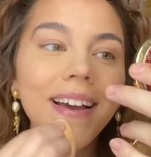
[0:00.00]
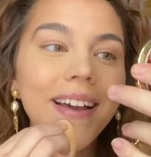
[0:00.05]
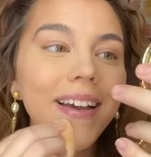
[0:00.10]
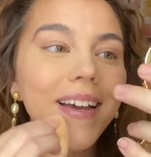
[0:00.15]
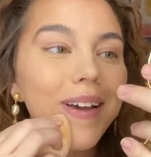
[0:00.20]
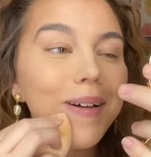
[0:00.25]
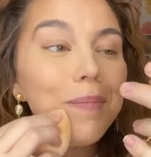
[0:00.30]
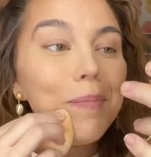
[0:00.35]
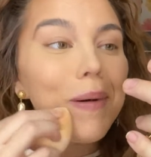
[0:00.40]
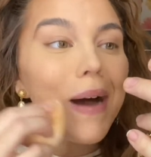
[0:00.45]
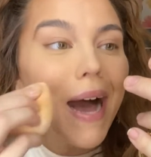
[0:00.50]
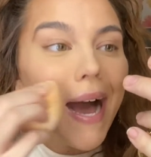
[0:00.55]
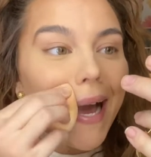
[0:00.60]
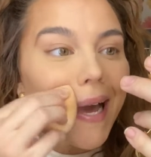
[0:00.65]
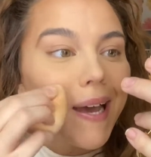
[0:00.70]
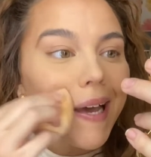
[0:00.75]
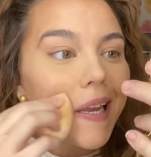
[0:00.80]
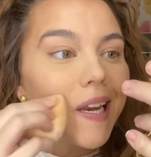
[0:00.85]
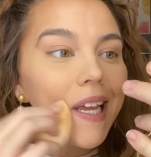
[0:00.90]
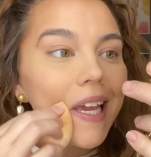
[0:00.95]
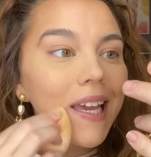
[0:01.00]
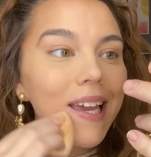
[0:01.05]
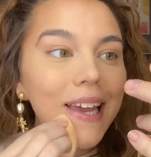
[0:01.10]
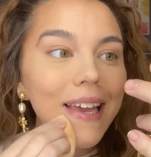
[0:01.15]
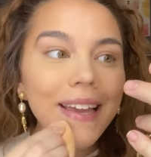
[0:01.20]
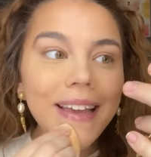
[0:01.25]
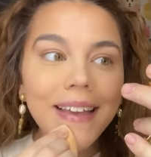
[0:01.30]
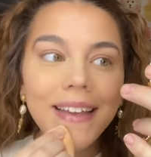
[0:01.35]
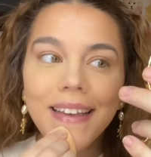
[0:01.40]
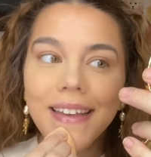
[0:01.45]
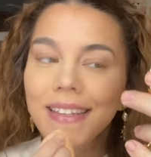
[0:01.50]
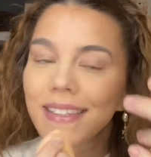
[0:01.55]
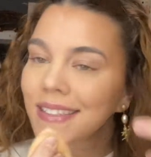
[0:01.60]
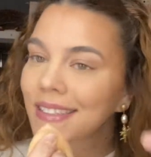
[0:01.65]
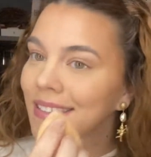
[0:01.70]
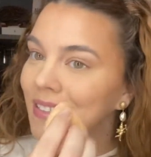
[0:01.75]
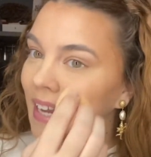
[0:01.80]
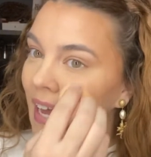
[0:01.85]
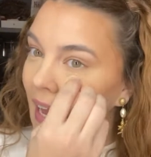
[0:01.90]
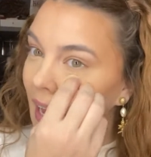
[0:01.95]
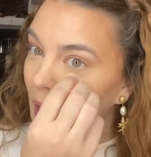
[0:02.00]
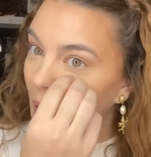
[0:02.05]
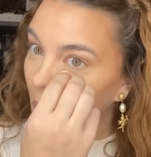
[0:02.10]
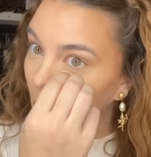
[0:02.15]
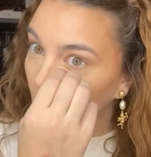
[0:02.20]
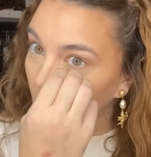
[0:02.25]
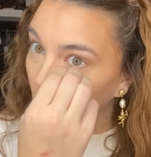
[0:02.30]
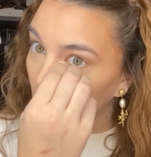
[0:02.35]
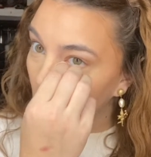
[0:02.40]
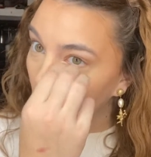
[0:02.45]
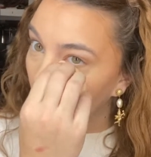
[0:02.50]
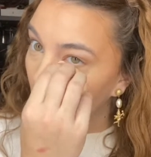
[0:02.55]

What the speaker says: Goodbye, honey. Stay gone.